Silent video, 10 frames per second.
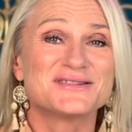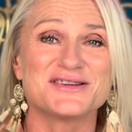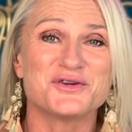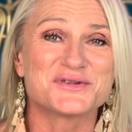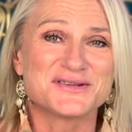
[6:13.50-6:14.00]
that
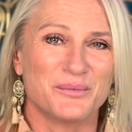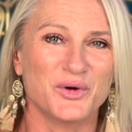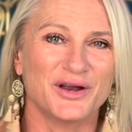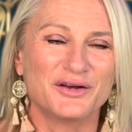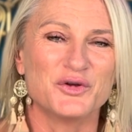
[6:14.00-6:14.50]
you're
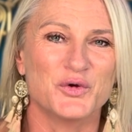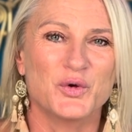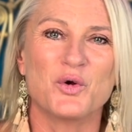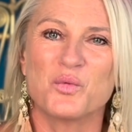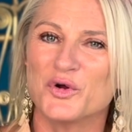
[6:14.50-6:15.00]
someone who
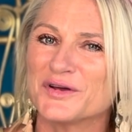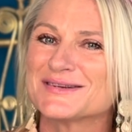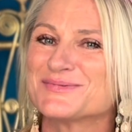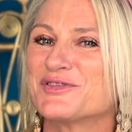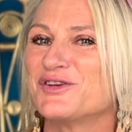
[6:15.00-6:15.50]
works
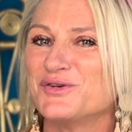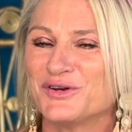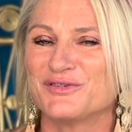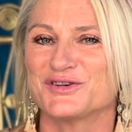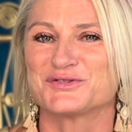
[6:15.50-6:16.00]
with the
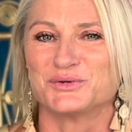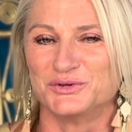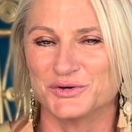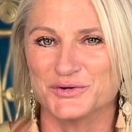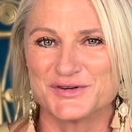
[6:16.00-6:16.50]
universal
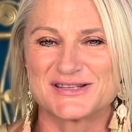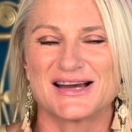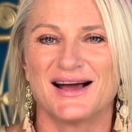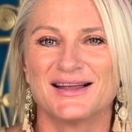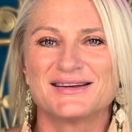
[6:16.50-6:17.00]
laws to
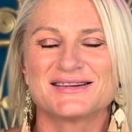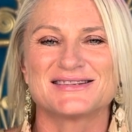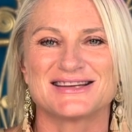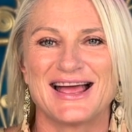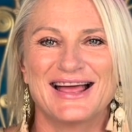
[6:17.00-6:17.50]

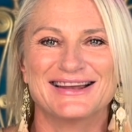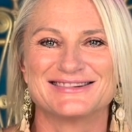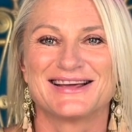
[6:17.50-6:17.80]
understand